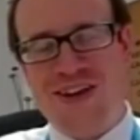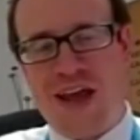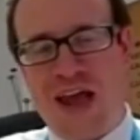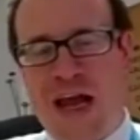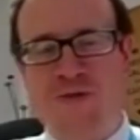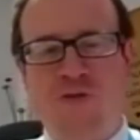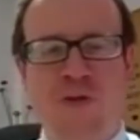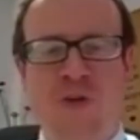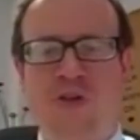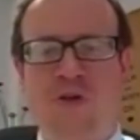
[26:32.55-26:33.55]

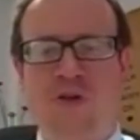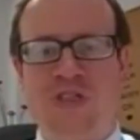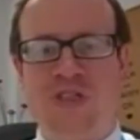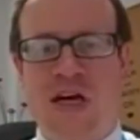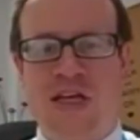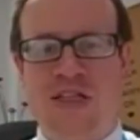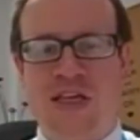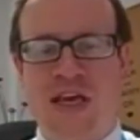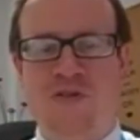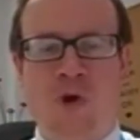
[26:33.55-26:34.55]
Everything we do is designed to
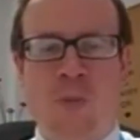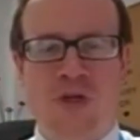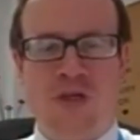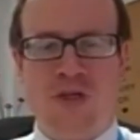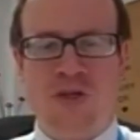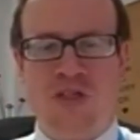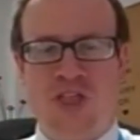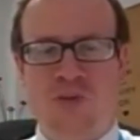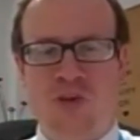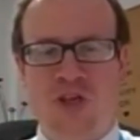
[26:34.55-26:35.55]
give you
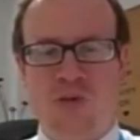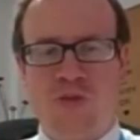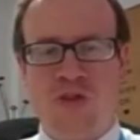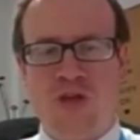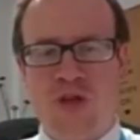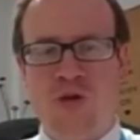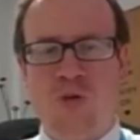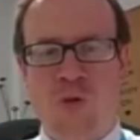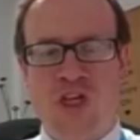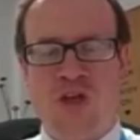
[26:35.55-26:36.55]
opportunities, but it's up to you
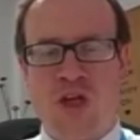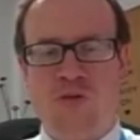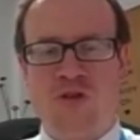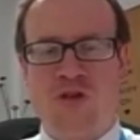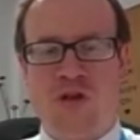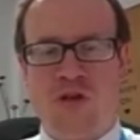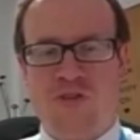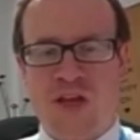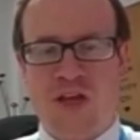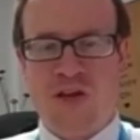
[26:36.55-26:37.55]
which of those you
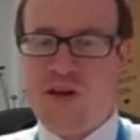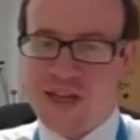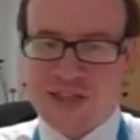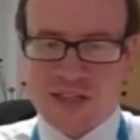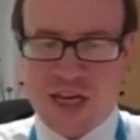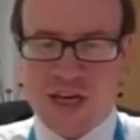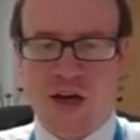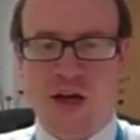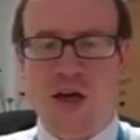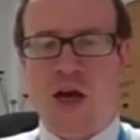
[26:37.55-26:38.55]
think you need to
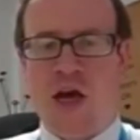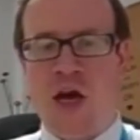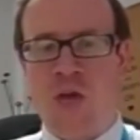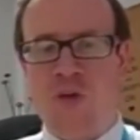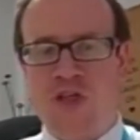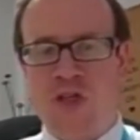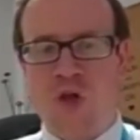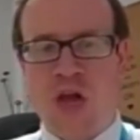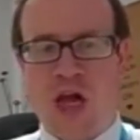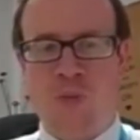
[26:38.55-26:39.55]
take and which those
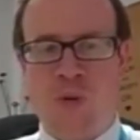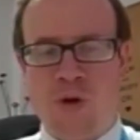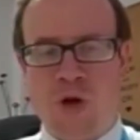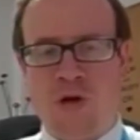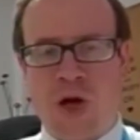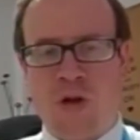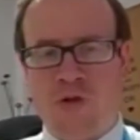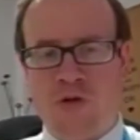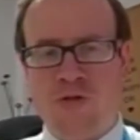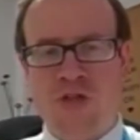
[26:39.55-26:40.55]
will help you along that
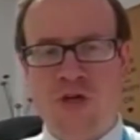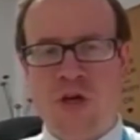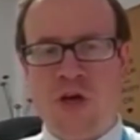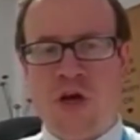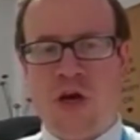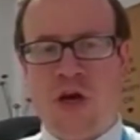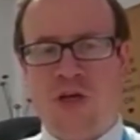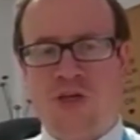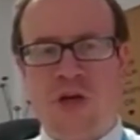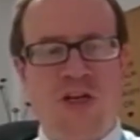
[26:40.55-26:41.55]
route.
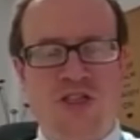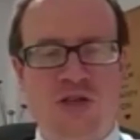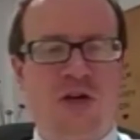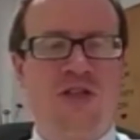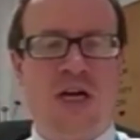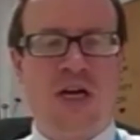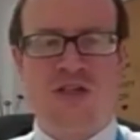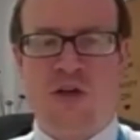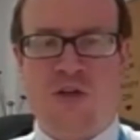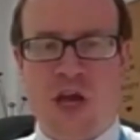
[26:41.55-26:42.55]
So as John
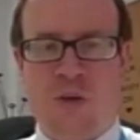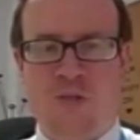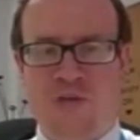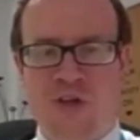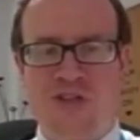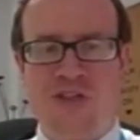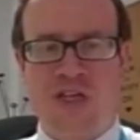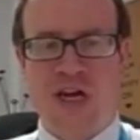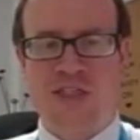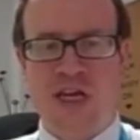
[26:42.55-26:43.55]
says, the MDV
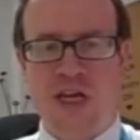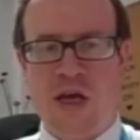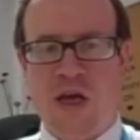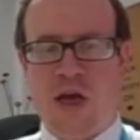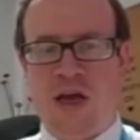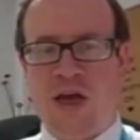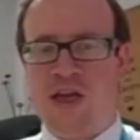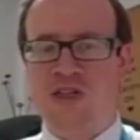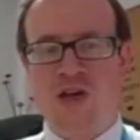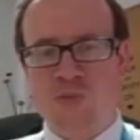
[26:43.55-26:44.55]
Society, it
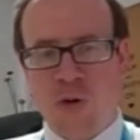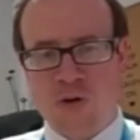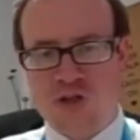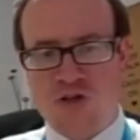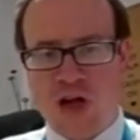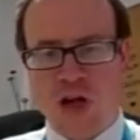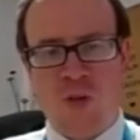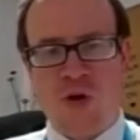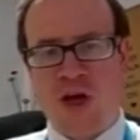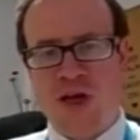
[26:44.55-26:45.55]
isn't compulsory,
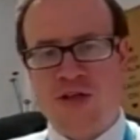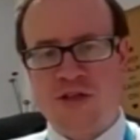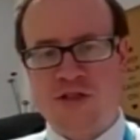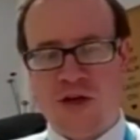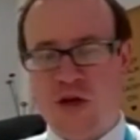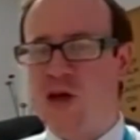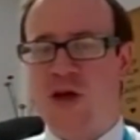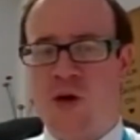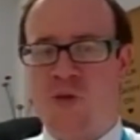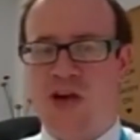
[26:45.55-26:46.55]
but it is,
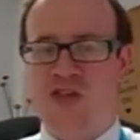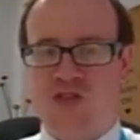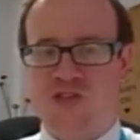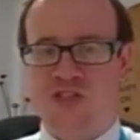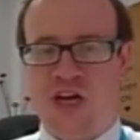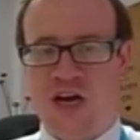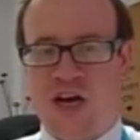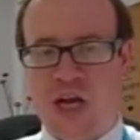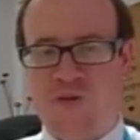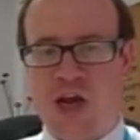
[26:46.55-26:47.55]
as John said,
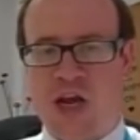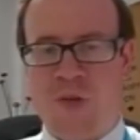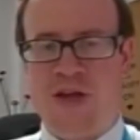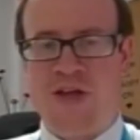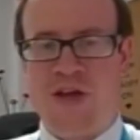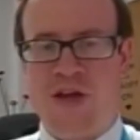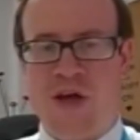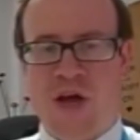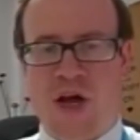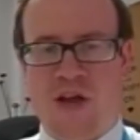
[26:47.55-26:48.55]
highly recommended,
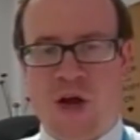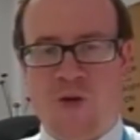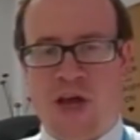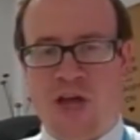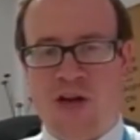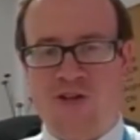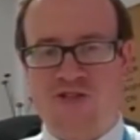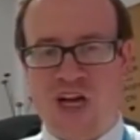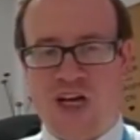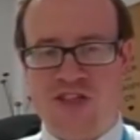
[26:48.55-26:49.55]
and that will get you an
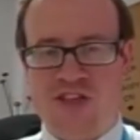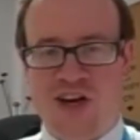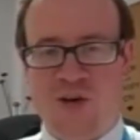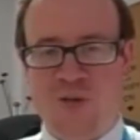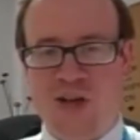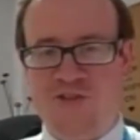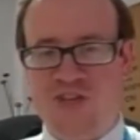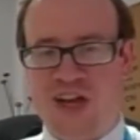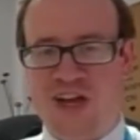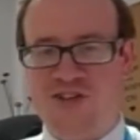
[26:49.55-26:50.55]
extra session. And I believe
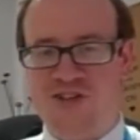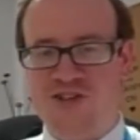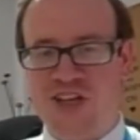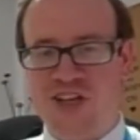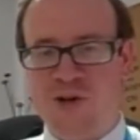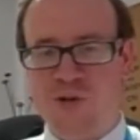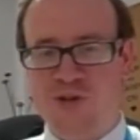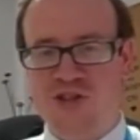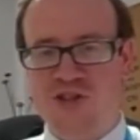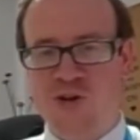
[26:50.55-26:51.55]
Cheyenne's just
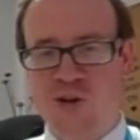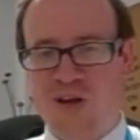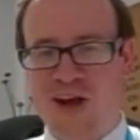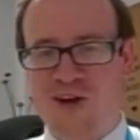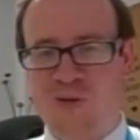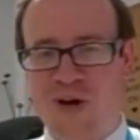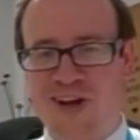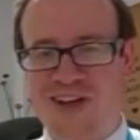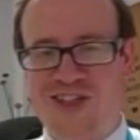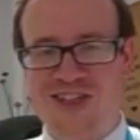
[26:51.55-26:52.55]
equaled the score there at
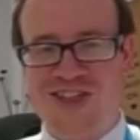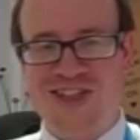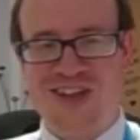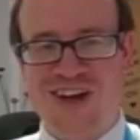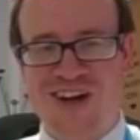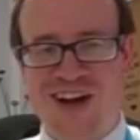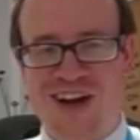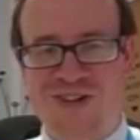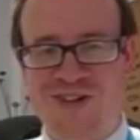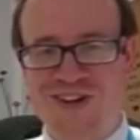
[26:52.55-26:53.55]
1 each, is it? Is that right
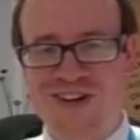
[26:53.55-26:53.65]
now?